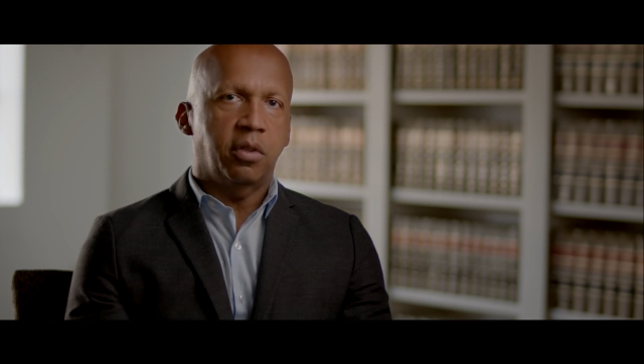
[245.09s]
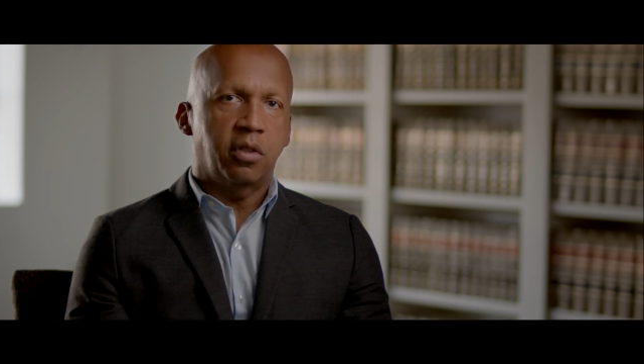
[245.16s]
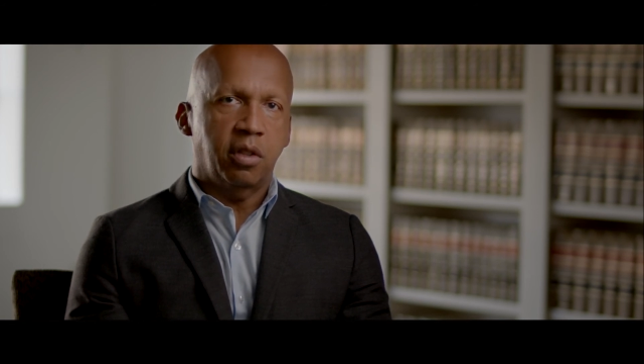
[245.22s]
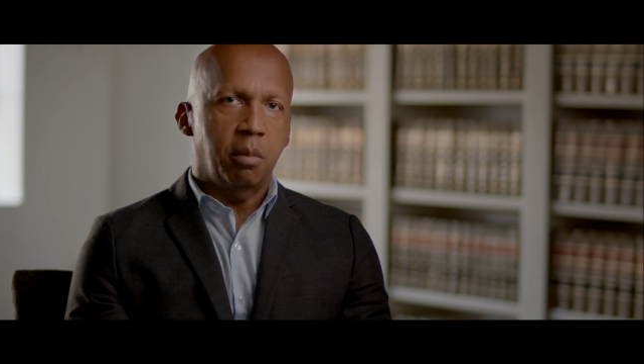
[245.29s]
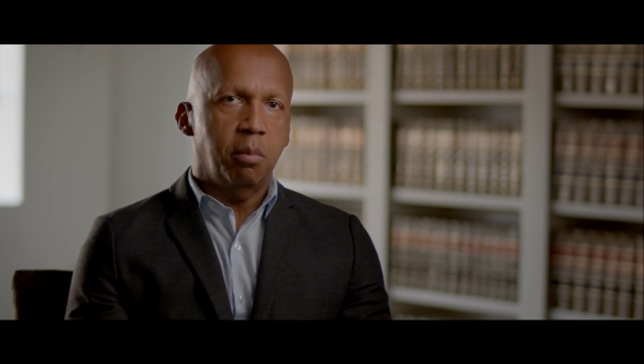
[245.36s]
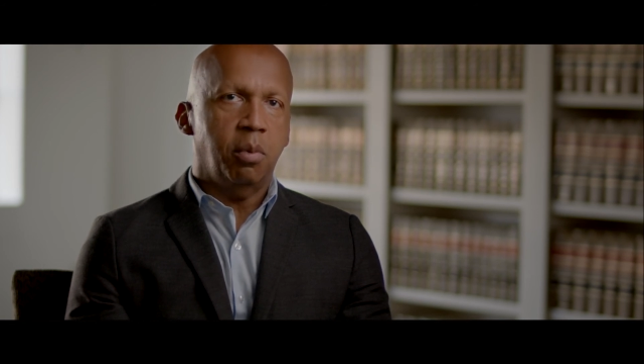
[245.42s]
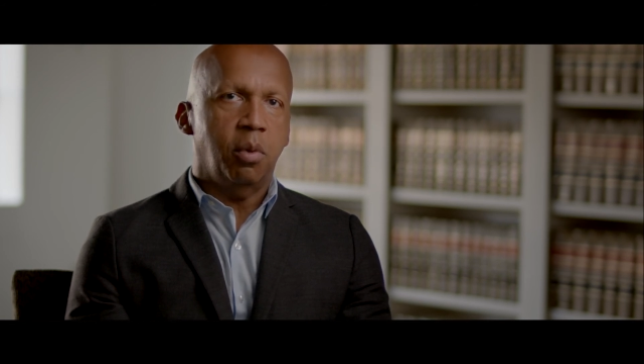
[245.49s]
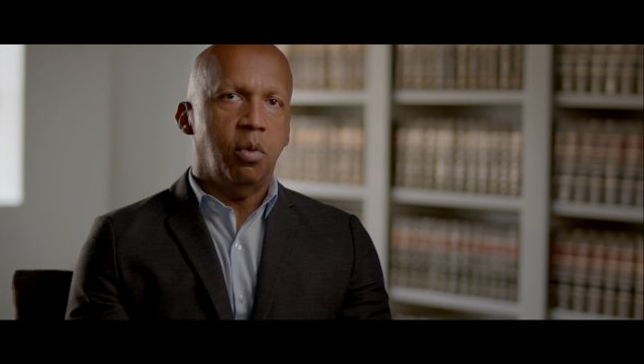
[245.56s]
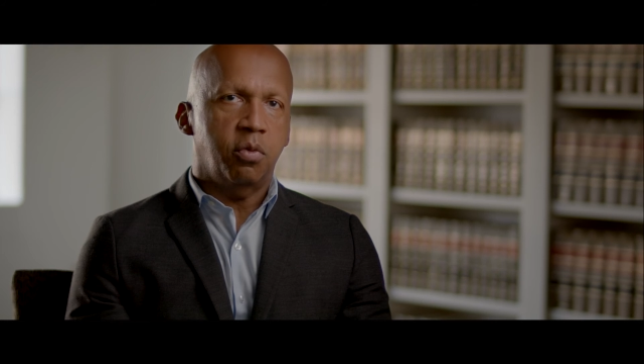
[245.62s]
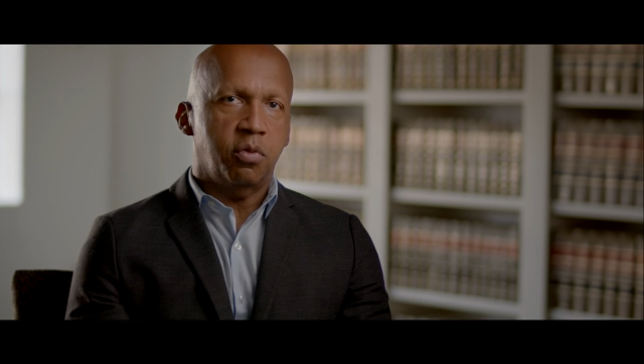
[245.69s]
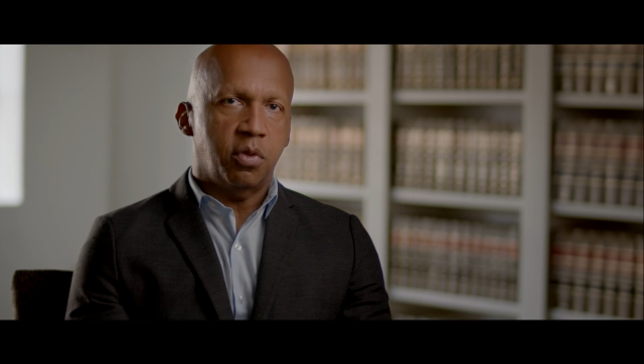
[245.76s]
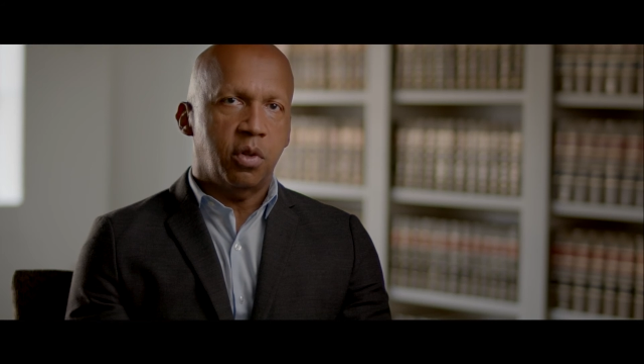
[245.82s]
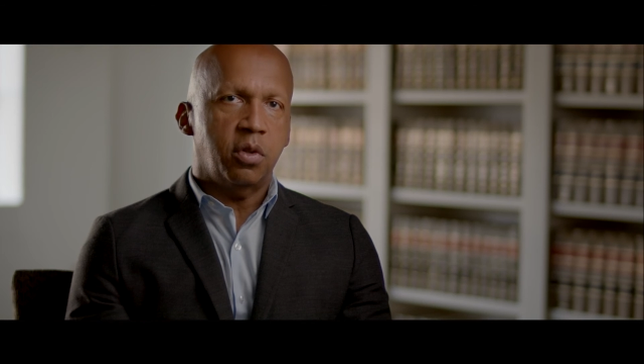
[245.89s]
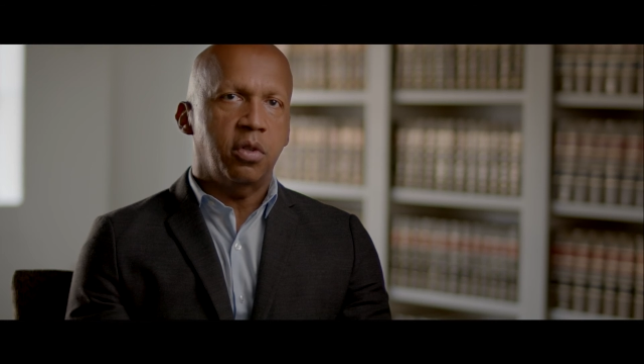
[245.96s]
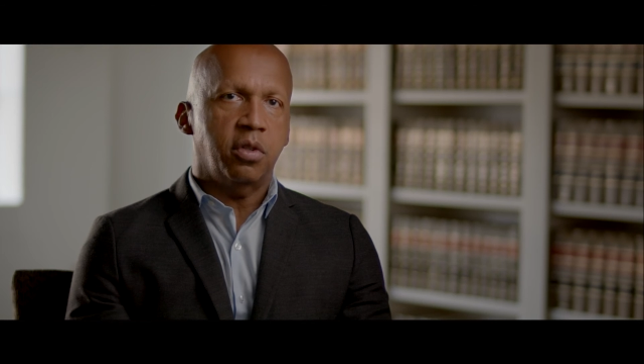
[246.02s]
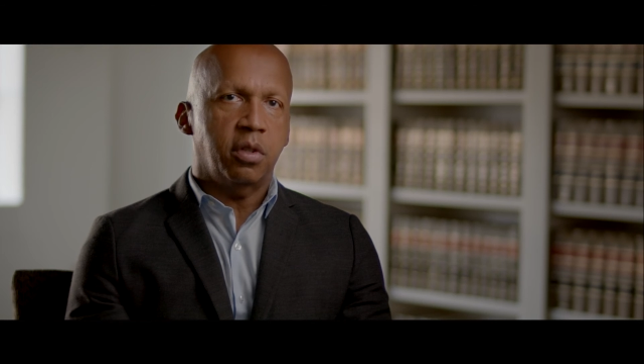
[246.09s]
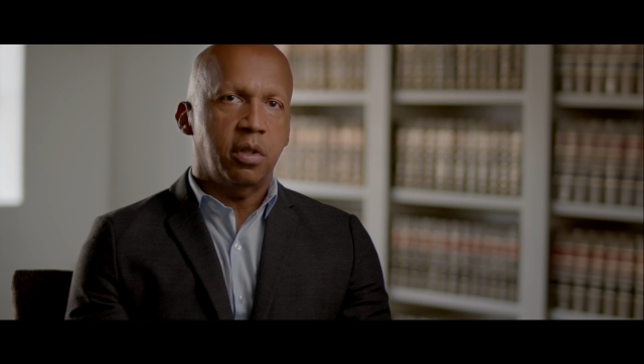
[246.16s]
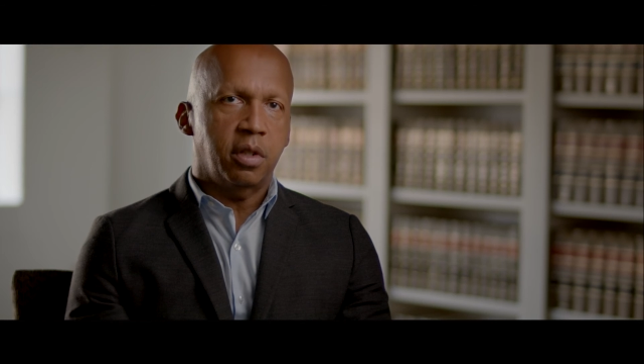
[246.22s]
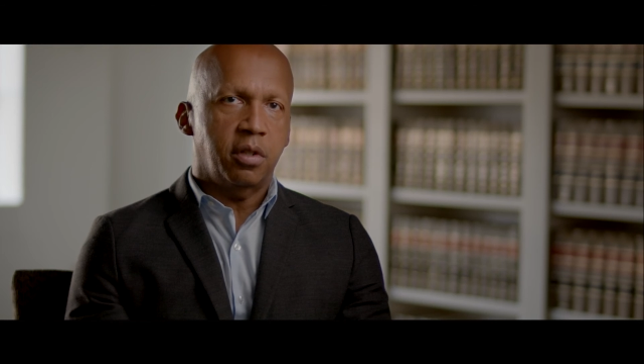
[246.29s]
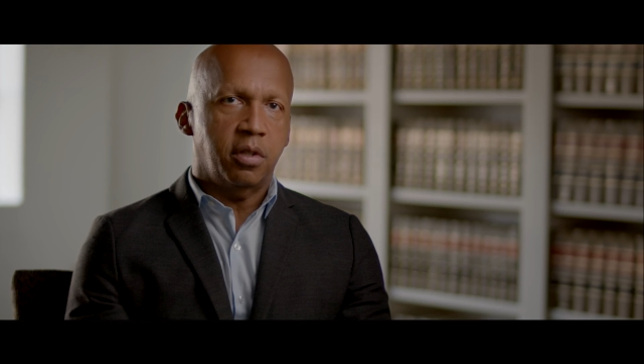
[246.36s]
simple first